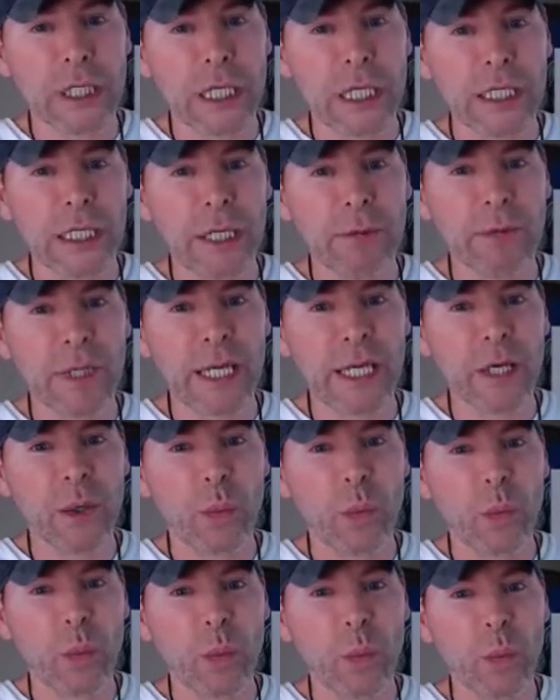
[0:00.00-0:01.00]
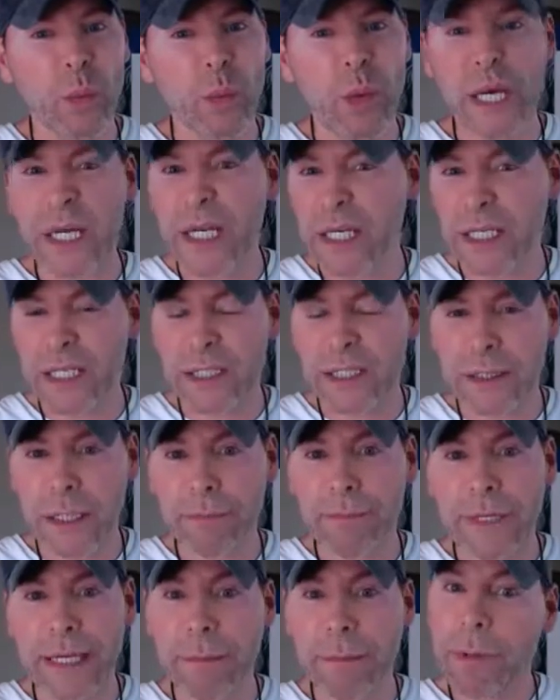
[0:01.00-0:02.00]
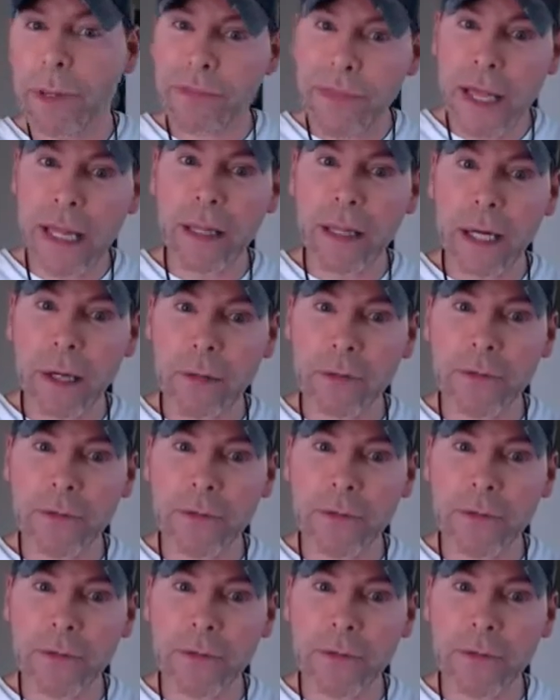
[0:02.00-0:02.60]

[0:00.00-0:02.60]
And they were like, what? I'm like, Phthalo.